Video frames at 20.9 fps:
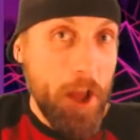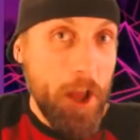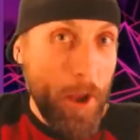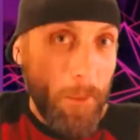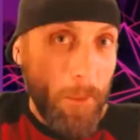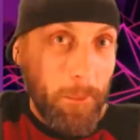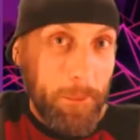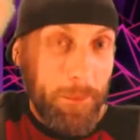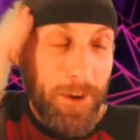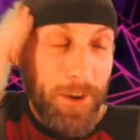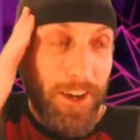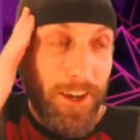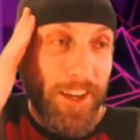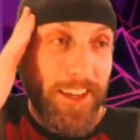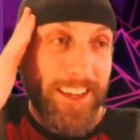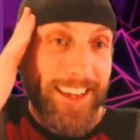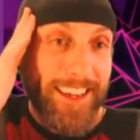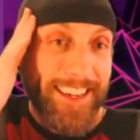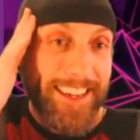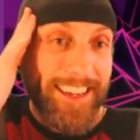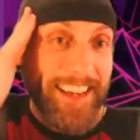But
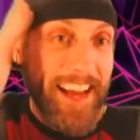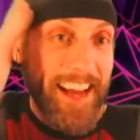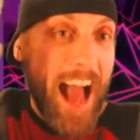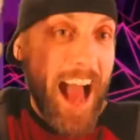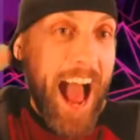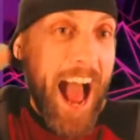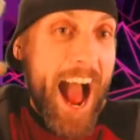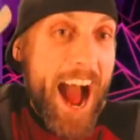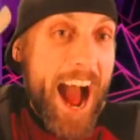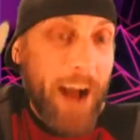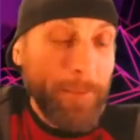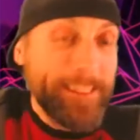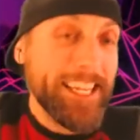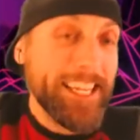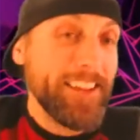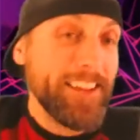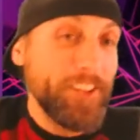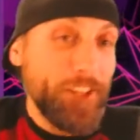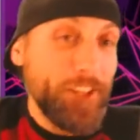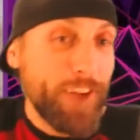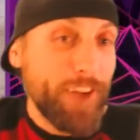I'm
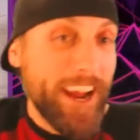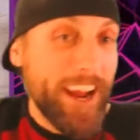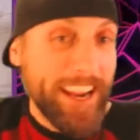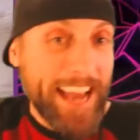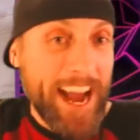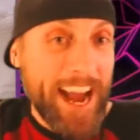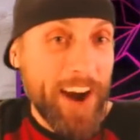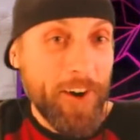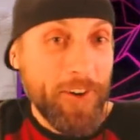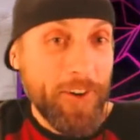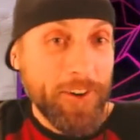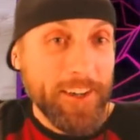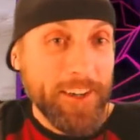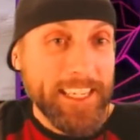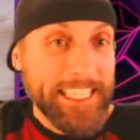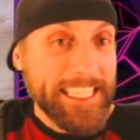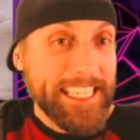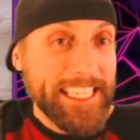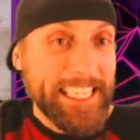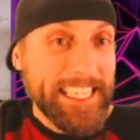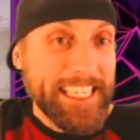telling you right now,
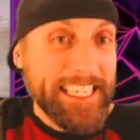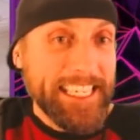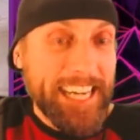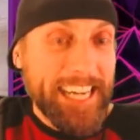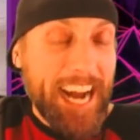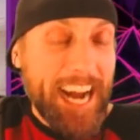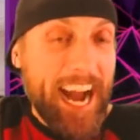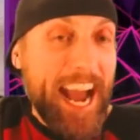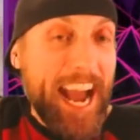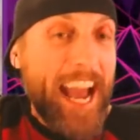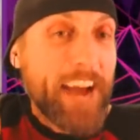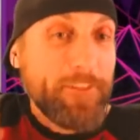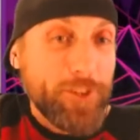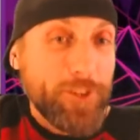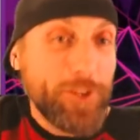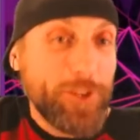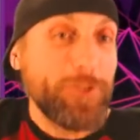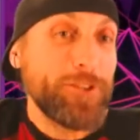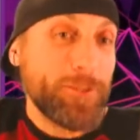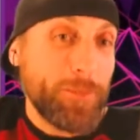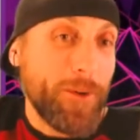I have
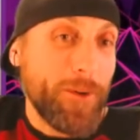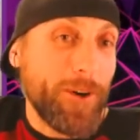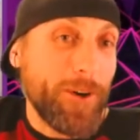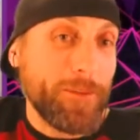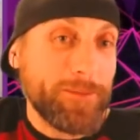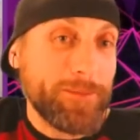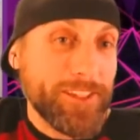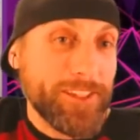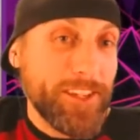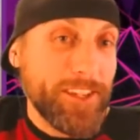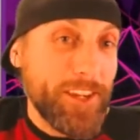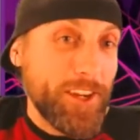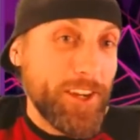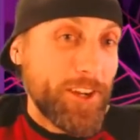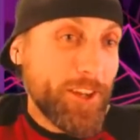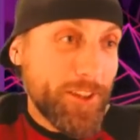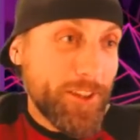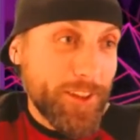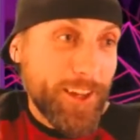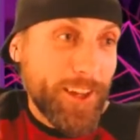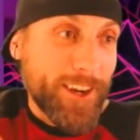goosebumps
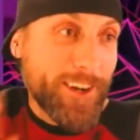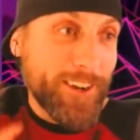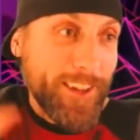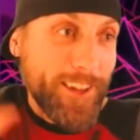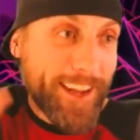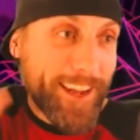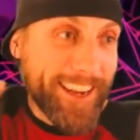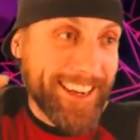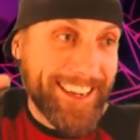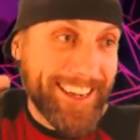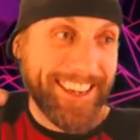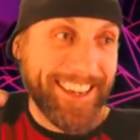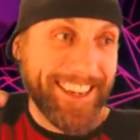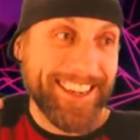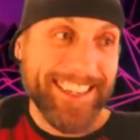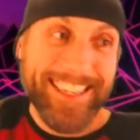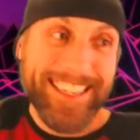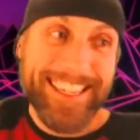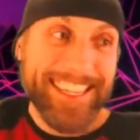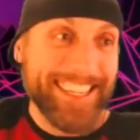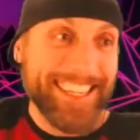that are like...
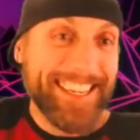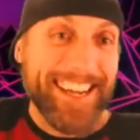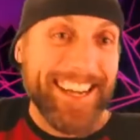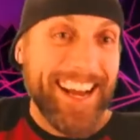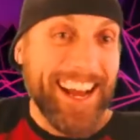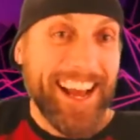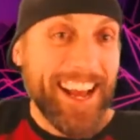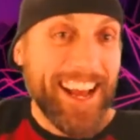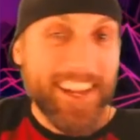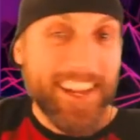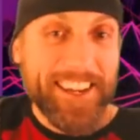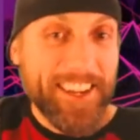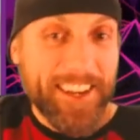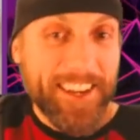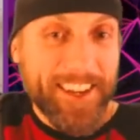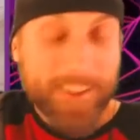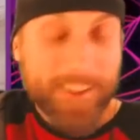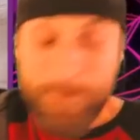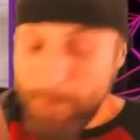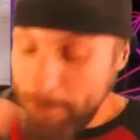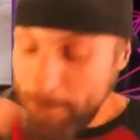
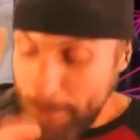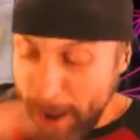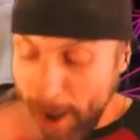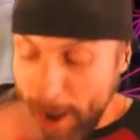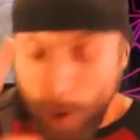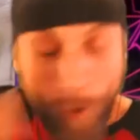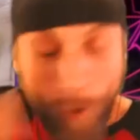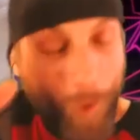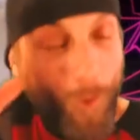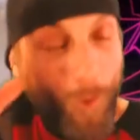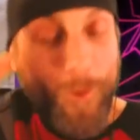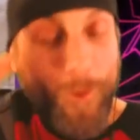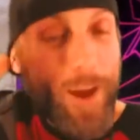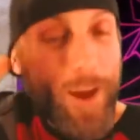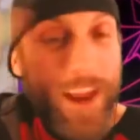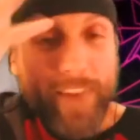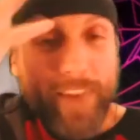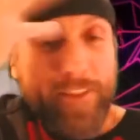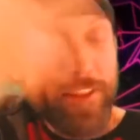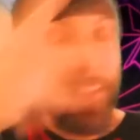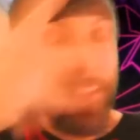My whole,
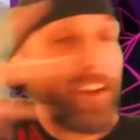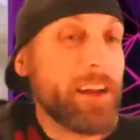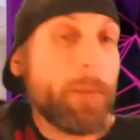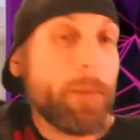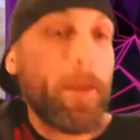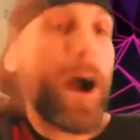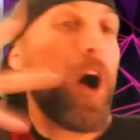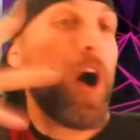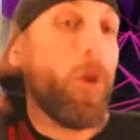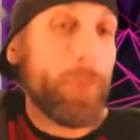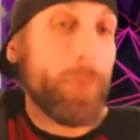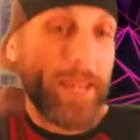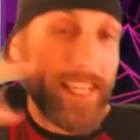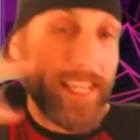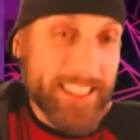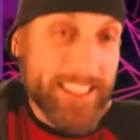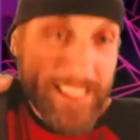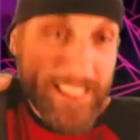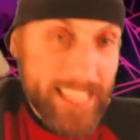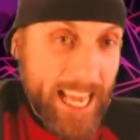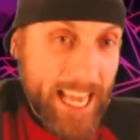everything about me
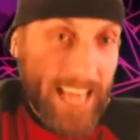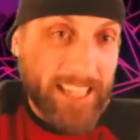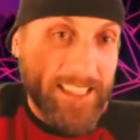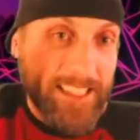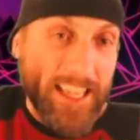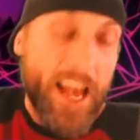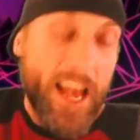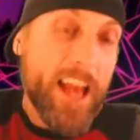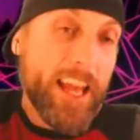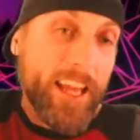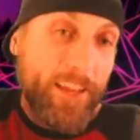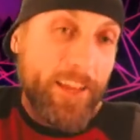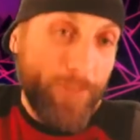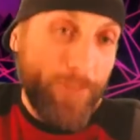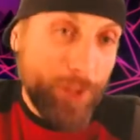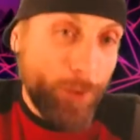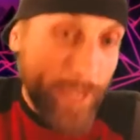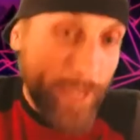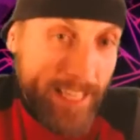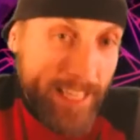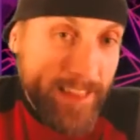says, if
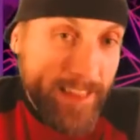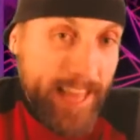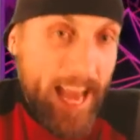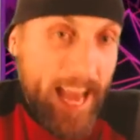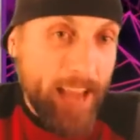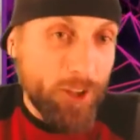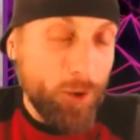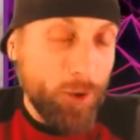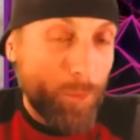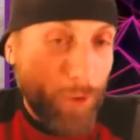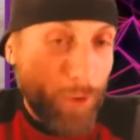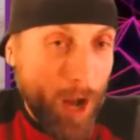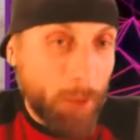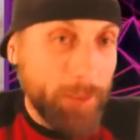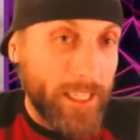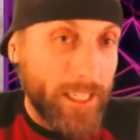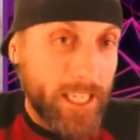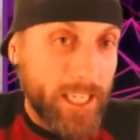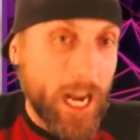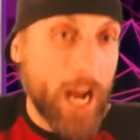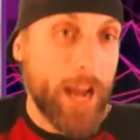you eat that, you'll
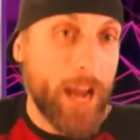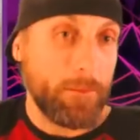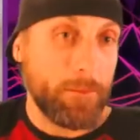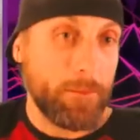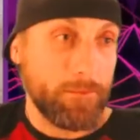probably die.